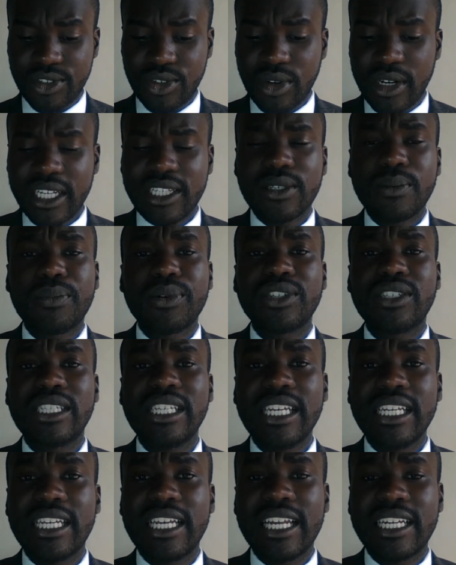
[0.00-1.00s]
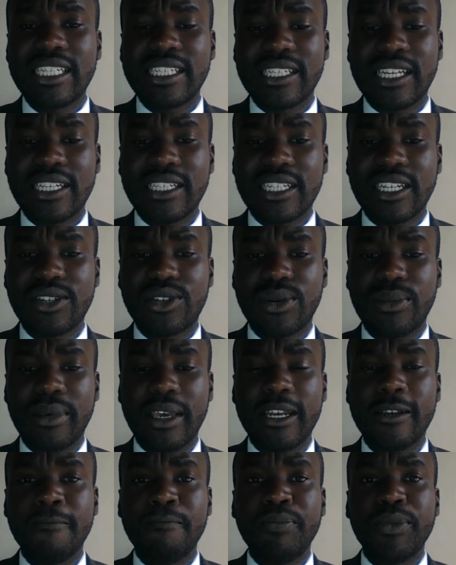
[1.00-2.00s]
So let's proceed, ladies and
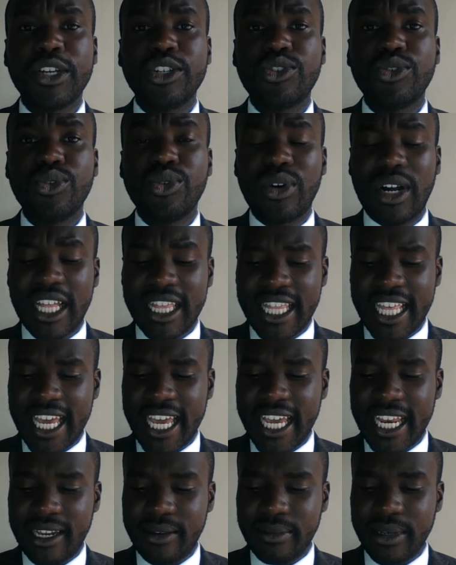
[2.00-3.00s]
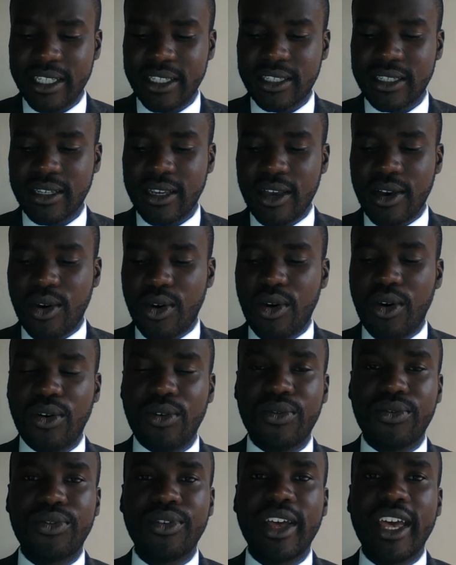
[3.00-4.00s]
gentlemen, to look at the elements
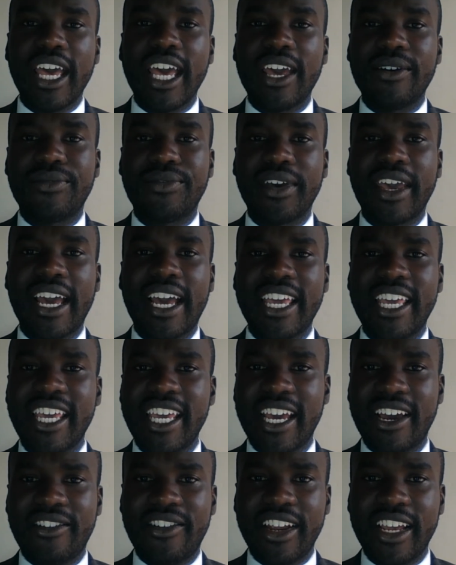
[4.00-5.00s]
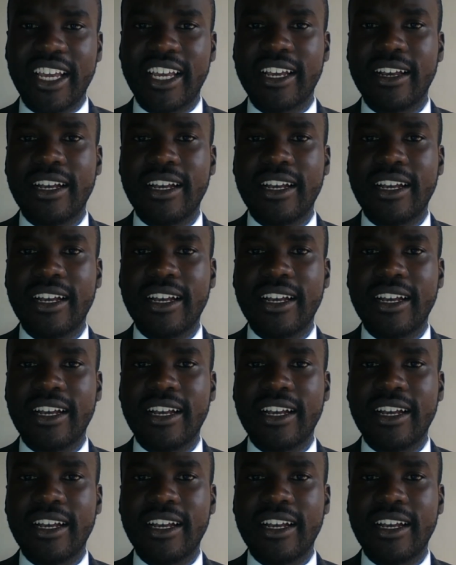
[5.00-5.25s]
of a fair hearing.